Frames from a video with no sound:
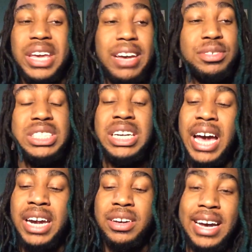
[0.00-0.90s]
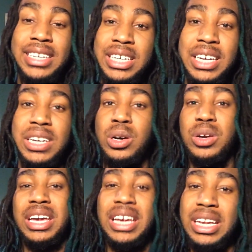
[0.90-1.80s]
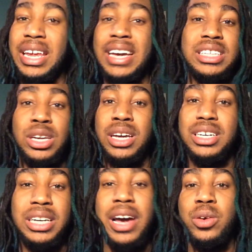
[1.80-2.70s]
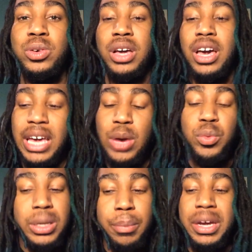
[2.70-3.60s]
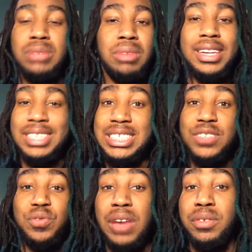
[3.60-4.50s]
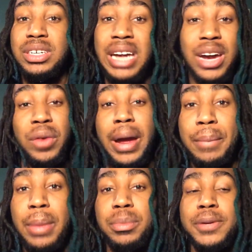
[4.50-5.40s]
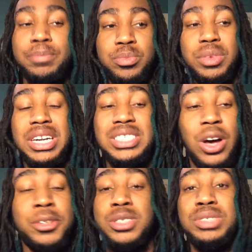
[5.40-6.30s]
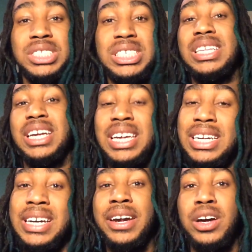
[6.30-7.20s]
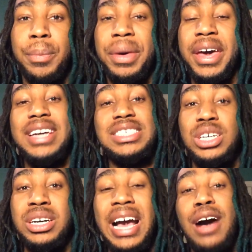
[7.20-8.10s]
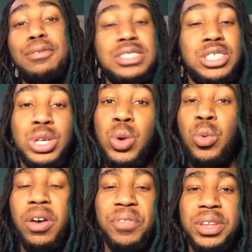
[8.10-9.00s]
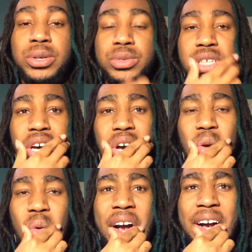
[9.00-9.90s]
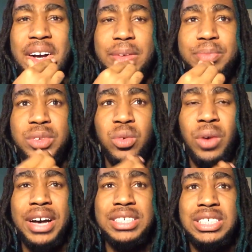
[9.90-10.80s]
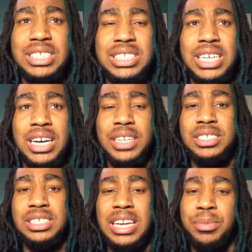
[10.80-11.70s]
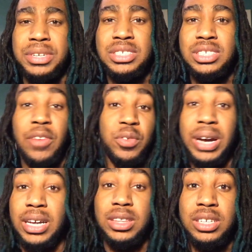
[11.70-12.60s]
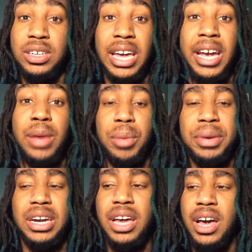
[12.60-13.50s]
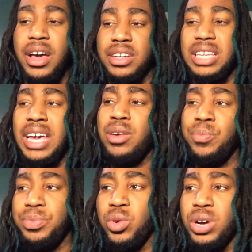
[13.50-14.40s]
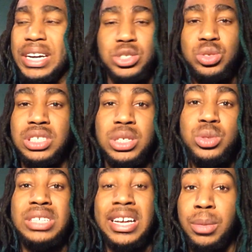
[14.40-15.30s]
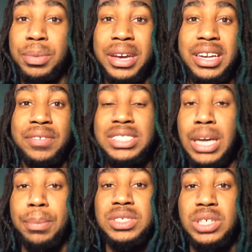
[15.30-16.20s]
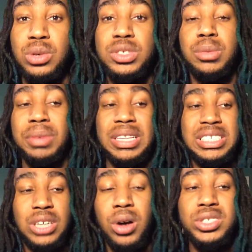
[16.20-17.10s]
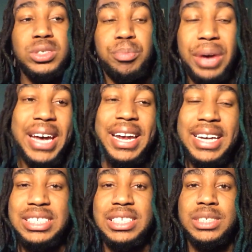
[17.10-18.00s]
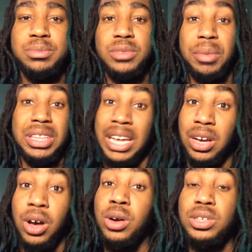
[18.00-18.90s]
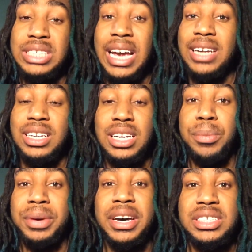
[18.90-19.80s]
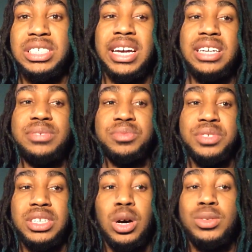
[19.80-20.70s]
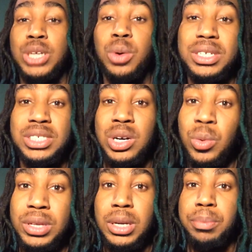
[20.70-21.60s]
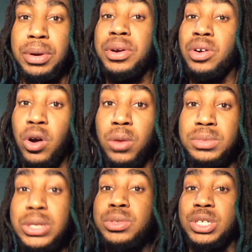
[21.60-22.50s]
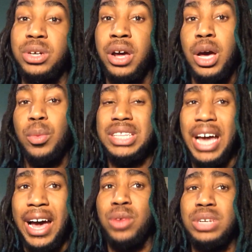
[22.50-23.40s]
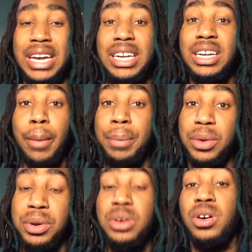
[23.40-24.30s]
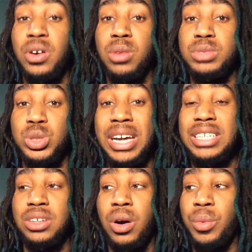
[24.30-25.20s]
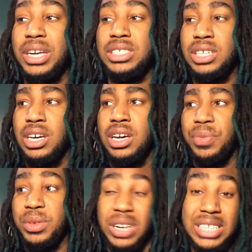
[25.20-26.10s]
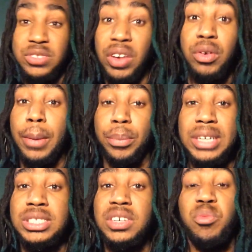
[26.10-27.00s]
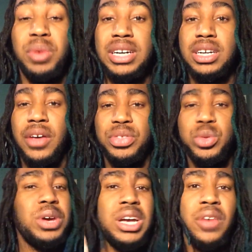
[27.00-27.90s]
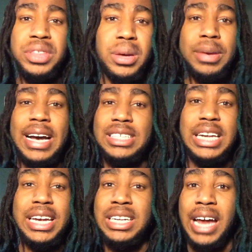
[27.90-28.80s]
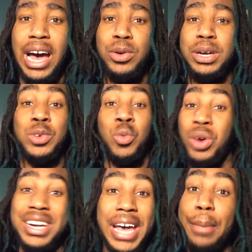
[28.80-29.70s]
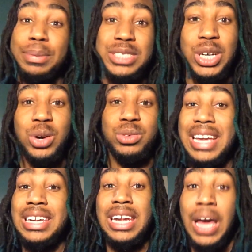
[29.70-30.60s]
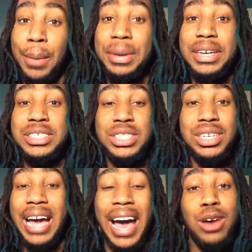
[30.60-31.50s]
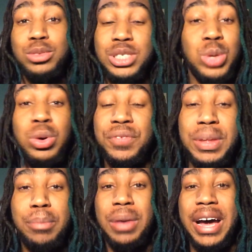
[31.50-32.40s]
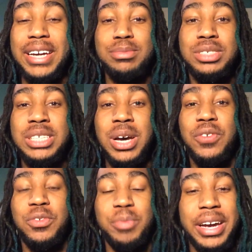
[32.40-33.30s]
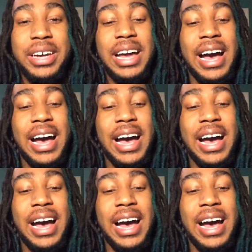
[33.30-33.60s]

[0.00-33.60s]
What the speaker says: If she had gotten killed and he laid there like a coward, he would have been my least favorite Night Raid member. But it's awesome to see that he got up and took out two of those Rakshasa demons. I forgot the name. I mean, they were introduced at the beginning of this episode to be these awesome badasses. I mean, they are technically, because they can go toe-to-toe with an Imperial Arms user without any Imperial Arms. So that's always, you know, that's very impressive. But three of them got taken out in one episode. And Lubbock took out two of them by himself, man.